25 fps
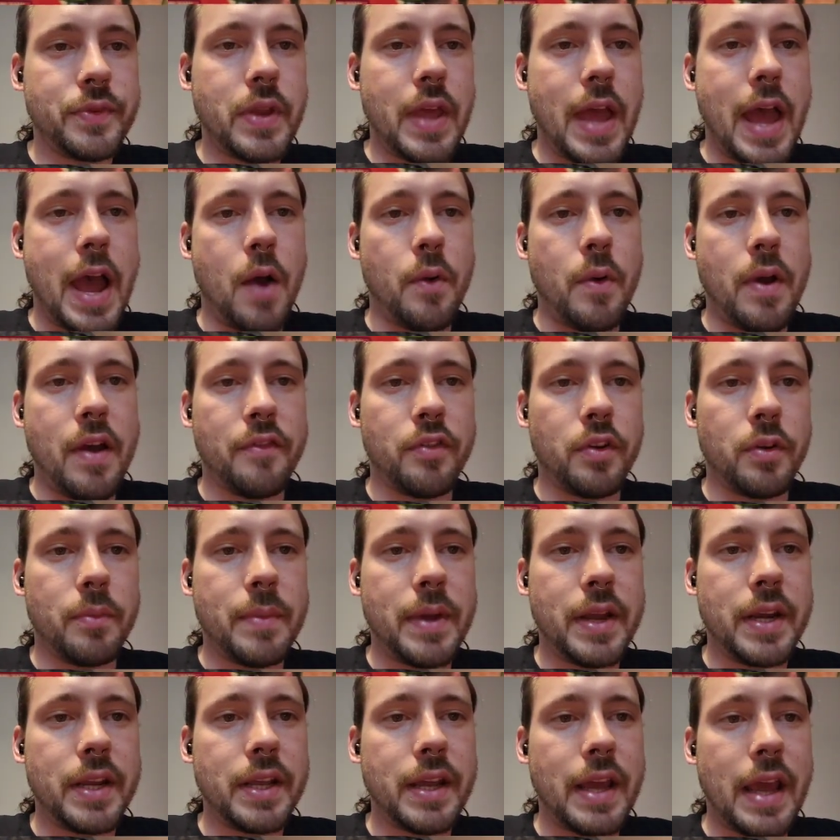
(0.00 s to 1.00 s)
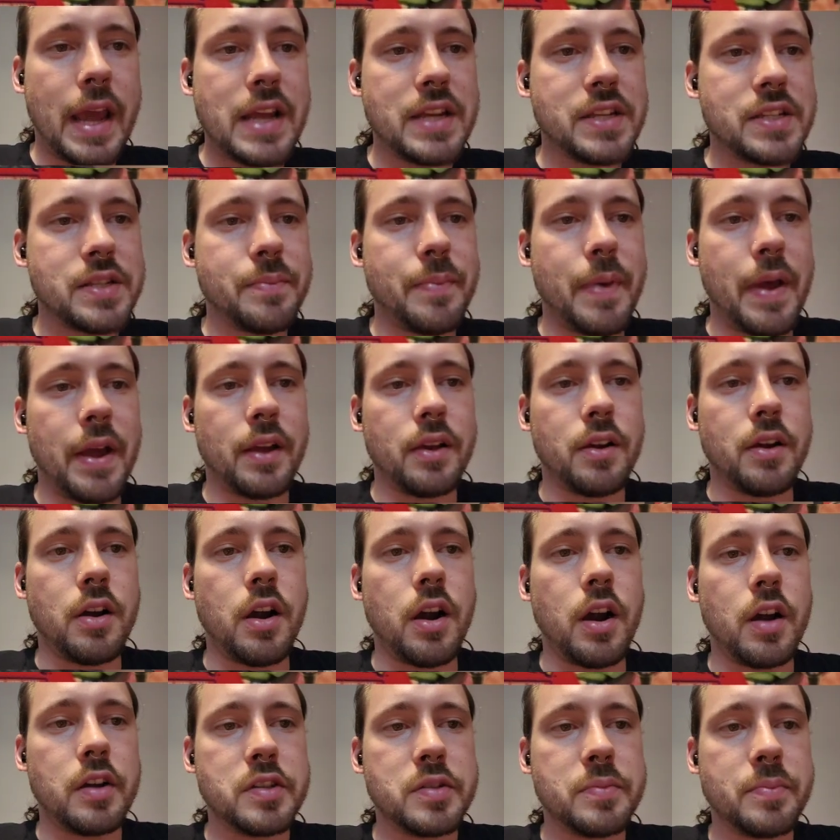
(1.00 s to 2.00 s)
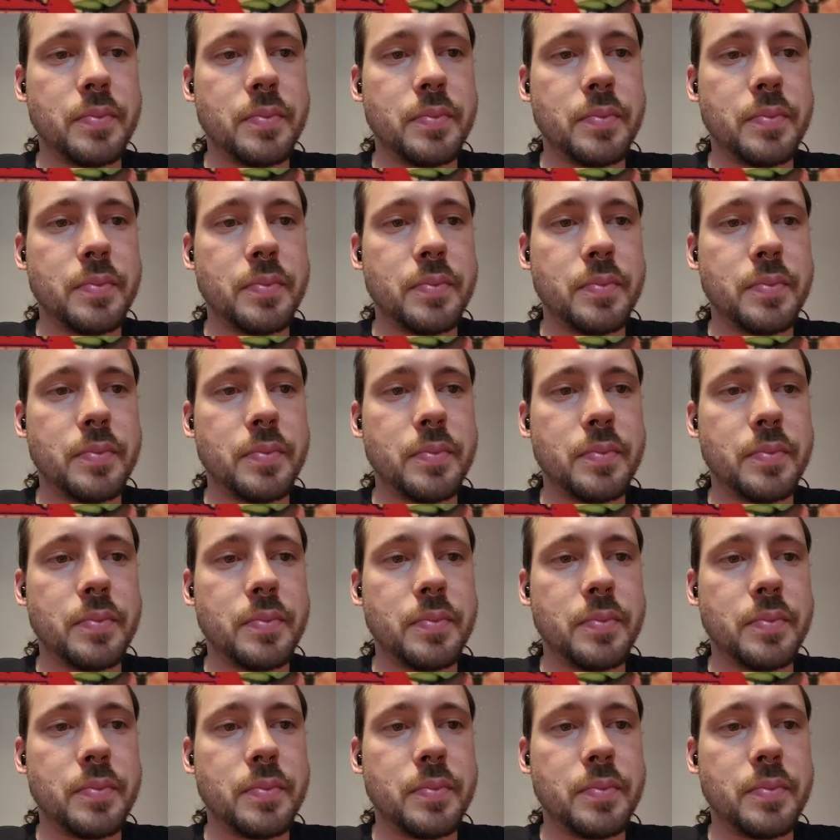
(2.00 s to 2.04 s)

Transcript: however many A-Spec cards,